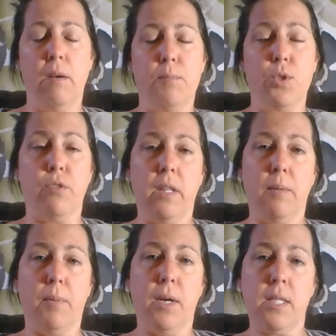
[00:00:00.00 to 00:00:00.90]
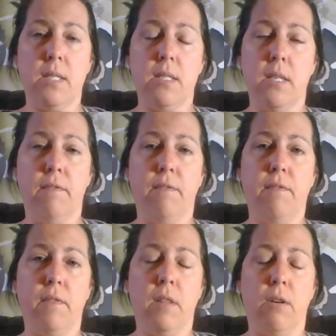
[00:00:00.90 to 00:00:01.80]
observing the breasts if
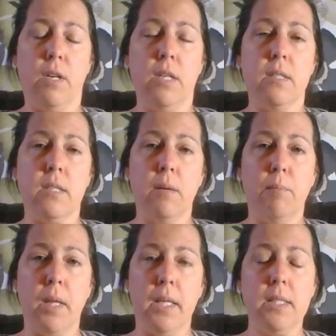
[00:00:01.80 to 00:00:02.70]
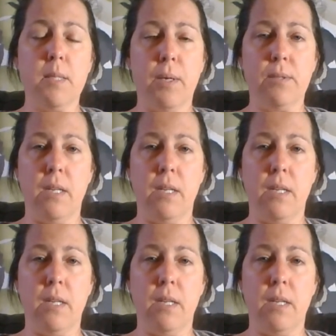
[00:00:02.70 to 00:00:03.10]
there is complaints about